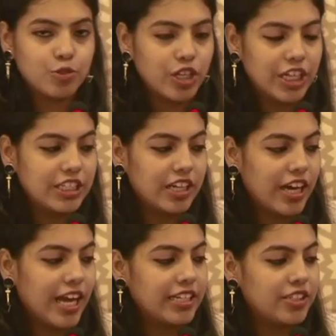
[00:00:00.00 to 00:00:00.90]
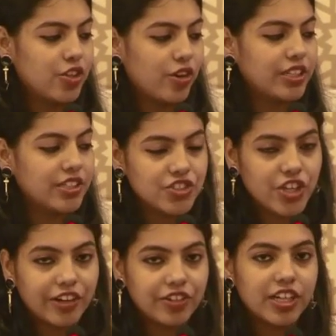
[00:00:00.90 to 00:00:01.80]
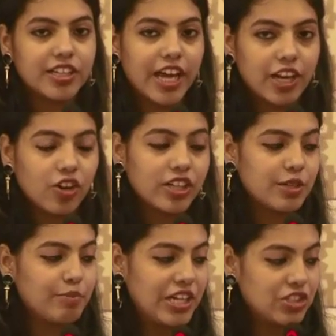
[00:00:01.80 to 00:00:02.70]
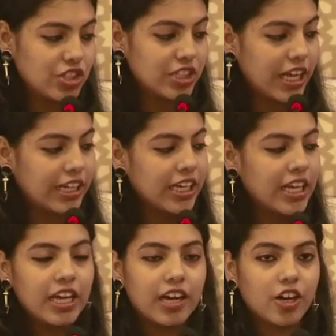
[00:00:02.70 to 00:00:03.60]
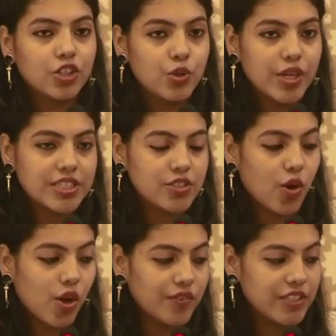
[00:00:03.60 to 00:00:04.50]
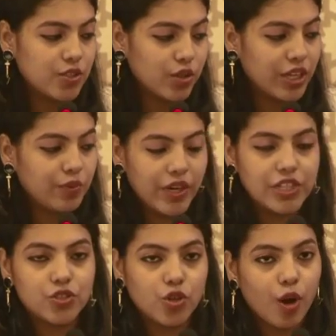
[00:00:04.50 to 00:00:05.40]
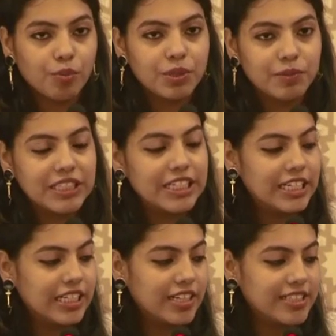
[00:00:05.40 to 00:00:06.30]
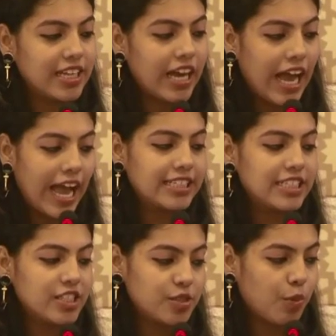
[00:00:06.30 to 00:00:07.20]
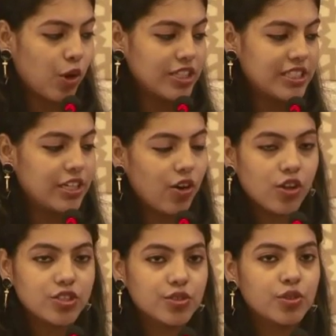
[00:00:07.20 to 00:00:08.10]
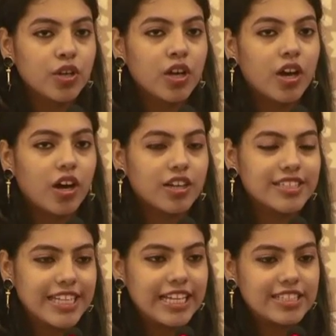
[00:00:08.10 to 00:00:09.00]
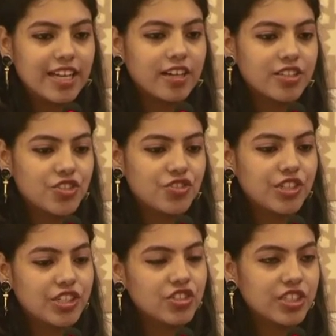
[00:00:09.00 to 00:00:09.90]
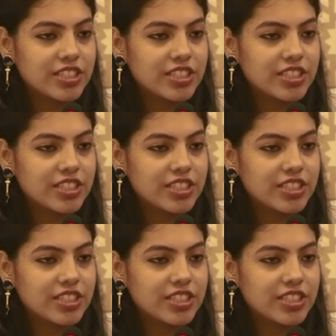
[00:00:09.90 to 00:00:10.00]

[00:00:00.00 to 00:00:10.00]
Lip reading: to India, and during the Shangri-La dialogue he mentioned that US is always looking ways to complement India's Act East policy, also sends a strategic